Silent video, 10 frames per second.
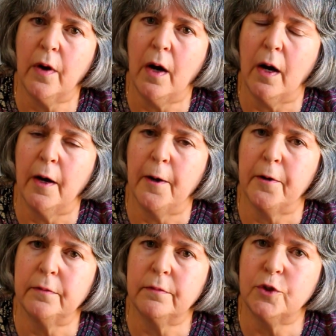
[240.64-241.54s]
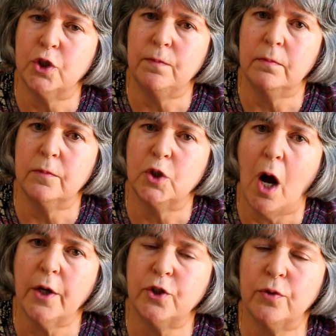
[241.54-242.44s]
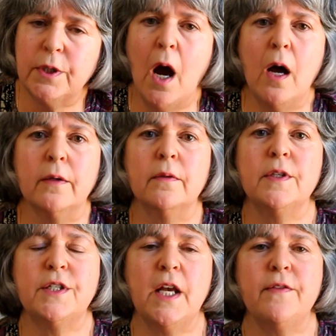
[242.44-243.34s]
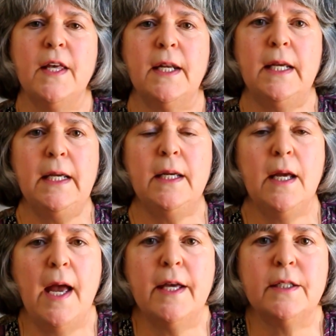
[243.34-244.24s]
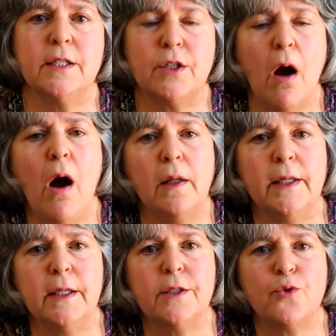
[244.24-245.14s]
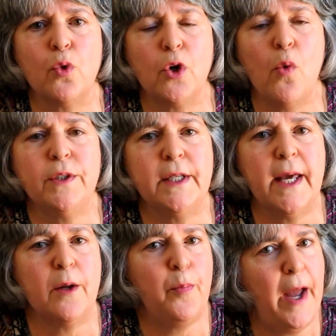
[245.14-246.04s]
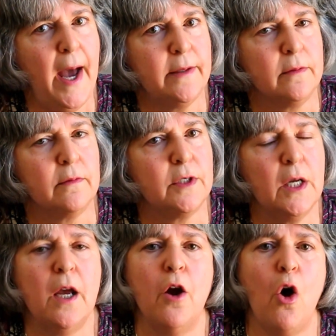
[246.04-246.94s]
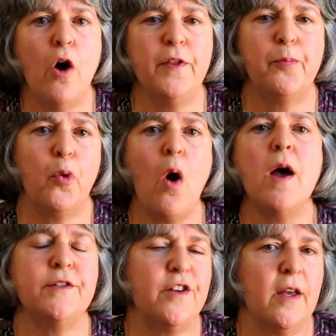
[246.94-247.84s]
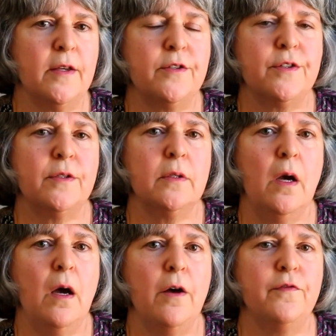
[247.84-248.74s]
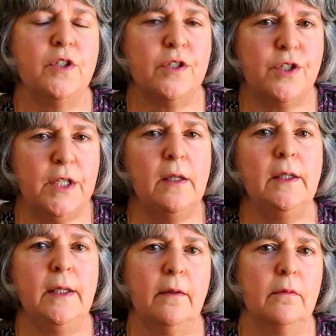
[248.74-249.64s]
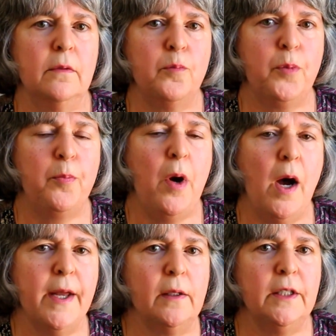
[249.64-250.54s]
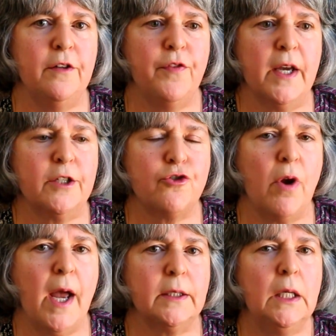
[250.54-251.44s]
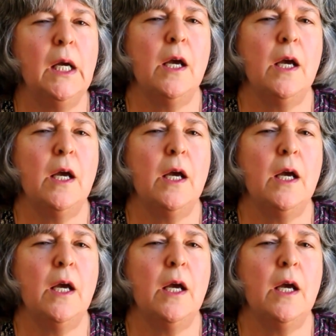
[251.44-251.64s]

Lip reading: Dr. Dang said that he and his colleagues were going to get a patent on the process of distilling papaya leaf extract